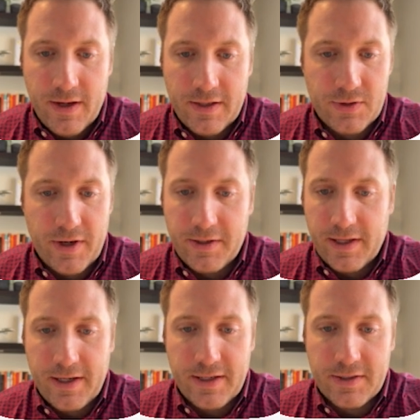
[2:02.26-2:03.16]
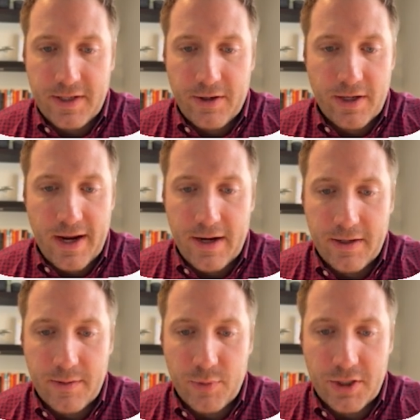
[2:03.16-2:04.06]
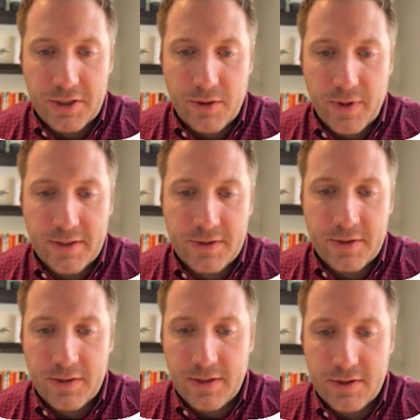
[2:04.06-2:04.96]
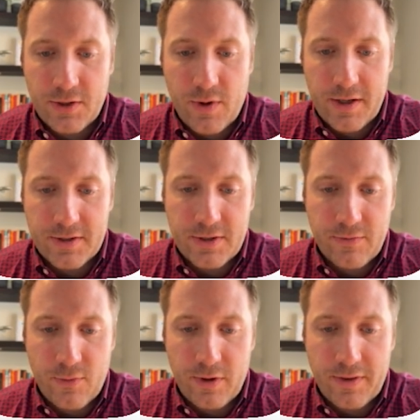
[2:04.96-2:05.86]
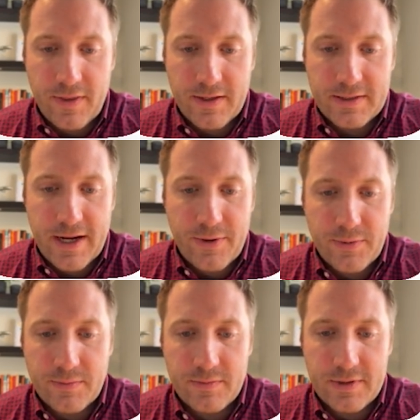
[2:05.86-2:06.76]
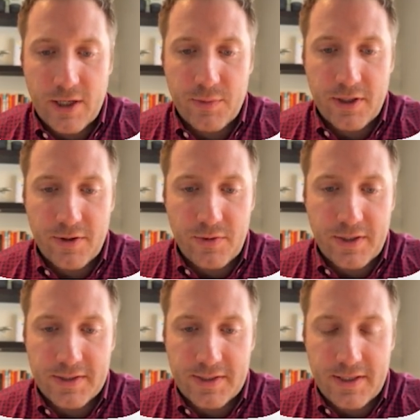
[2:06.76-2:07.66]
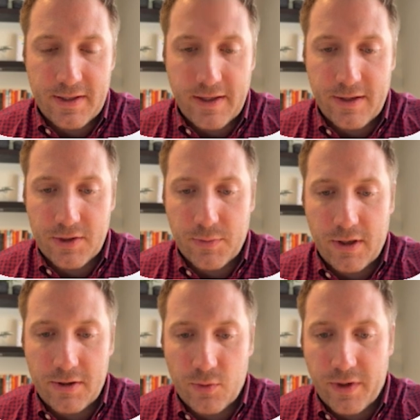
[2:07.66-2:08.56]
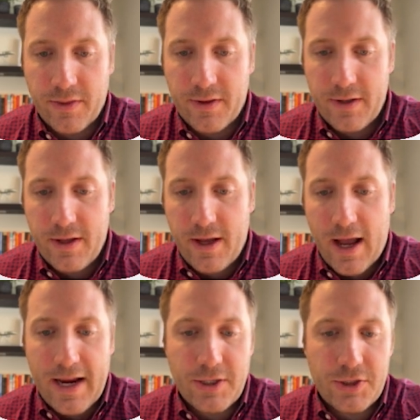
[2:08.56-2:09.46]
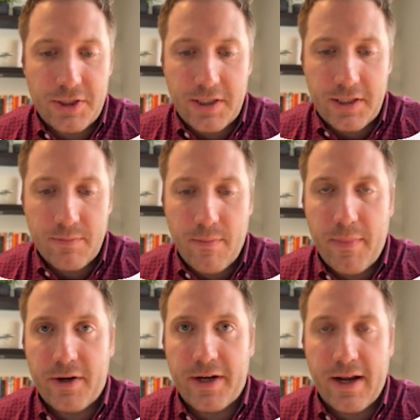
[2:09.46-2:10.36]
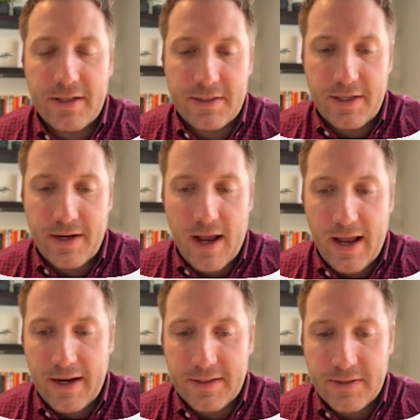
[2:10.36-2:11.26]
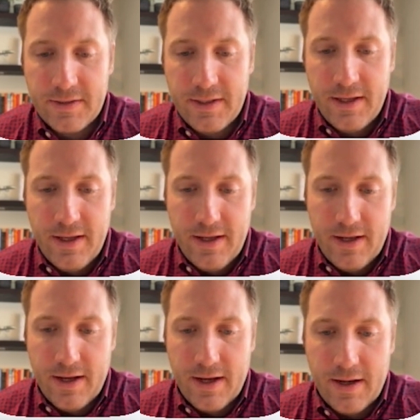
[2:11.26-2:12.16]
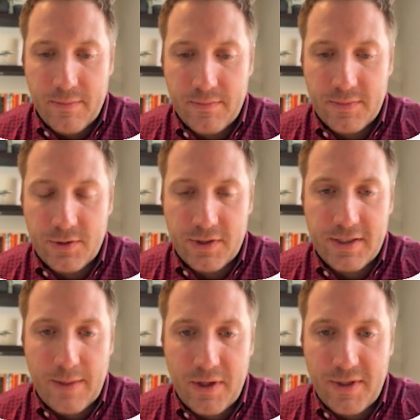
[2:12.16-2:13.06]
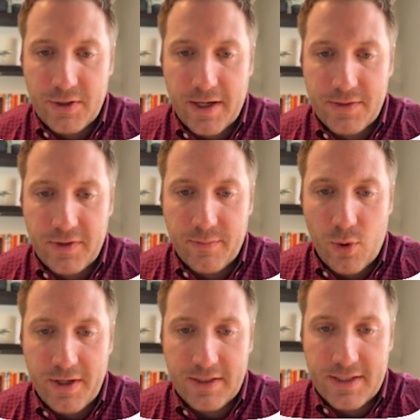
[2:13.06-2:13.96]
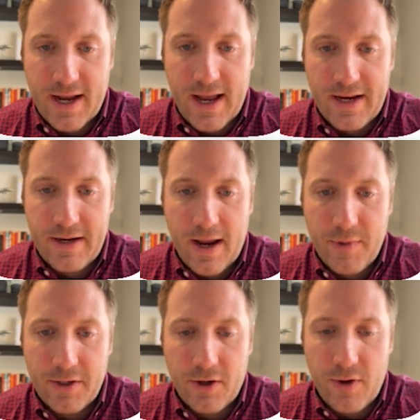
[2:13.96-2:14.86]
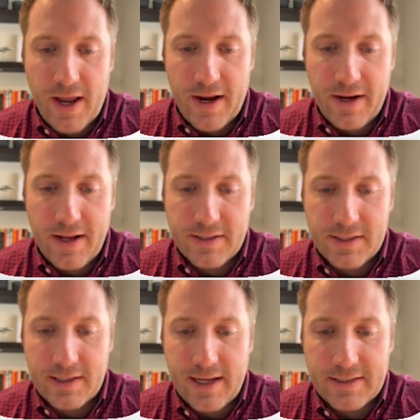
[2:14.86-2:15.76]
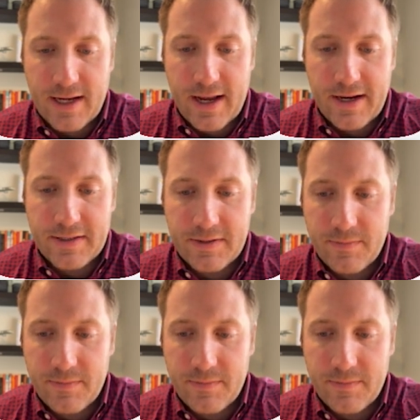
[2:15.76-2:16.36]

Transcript: So Aer Lingus, Air Canada, British Airways, and so on and so forth. And then down below, you can see that they also partner with IHG, Marriott, and Hyatt. So since I'm going to be transferring points to Hyatt, I'm going to go ahead and select Hyatt.